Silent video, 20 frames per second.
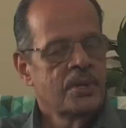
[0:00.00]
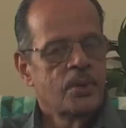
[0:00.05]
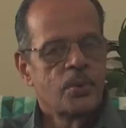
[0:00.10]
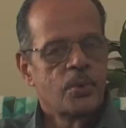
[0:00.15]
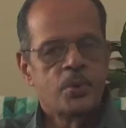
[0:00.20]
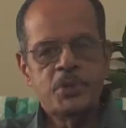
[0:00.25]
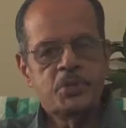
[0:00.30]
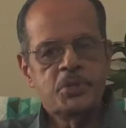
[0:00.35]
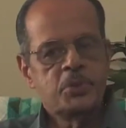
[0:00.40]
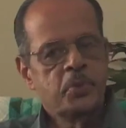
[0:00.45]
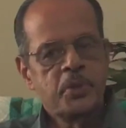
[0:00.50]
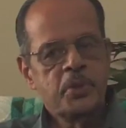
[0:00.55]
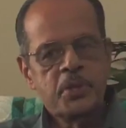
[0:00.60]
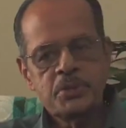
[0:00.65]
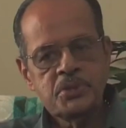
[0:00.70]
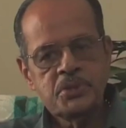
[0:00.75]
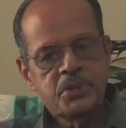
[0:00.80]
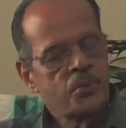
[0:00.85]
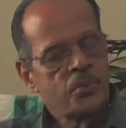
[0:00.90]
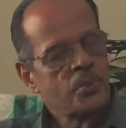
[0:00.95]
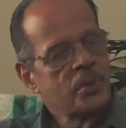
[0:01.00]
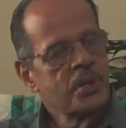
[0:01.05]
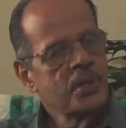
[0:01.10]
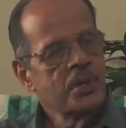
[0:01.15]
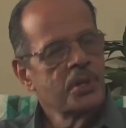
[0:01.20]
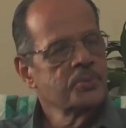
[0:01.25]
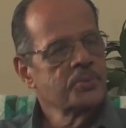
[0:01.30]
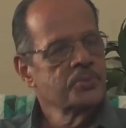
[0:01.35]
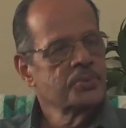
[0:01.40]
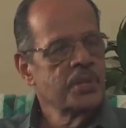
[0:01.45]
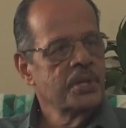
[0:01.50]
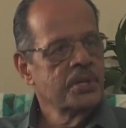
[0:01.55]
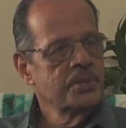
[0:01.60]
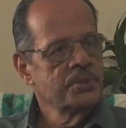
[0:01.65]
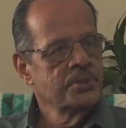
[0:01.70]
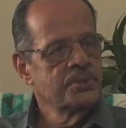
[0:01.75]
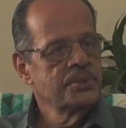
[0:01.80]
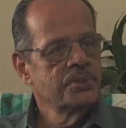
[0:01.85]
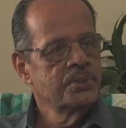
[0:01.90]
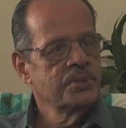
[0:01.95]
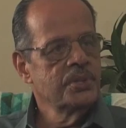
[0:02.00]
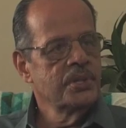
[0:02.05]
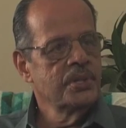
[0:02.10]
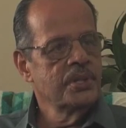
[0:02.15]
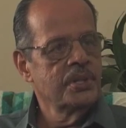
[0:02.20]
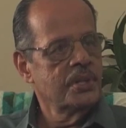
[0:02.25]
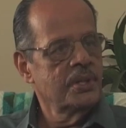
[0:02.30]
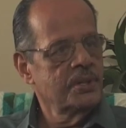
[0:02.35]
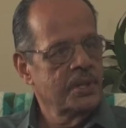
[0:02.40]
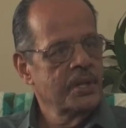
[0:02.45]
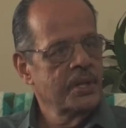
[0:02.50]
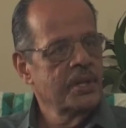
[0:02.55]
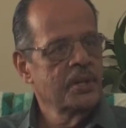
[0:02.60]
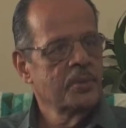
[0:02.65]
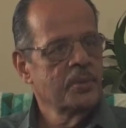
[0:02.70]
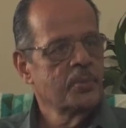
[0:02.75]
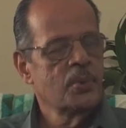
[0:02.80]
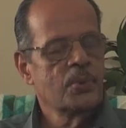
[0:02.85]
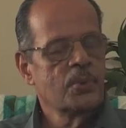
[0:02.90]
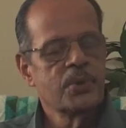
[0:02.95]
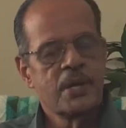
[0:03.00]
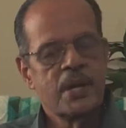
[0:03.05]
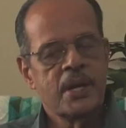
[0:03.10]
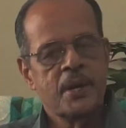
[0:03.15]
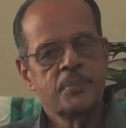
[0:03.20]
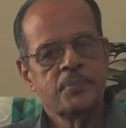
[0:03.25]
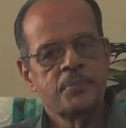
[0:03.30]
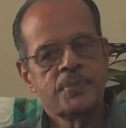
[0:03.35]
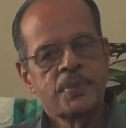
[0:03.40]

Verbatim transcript: which means a world of change in the training program.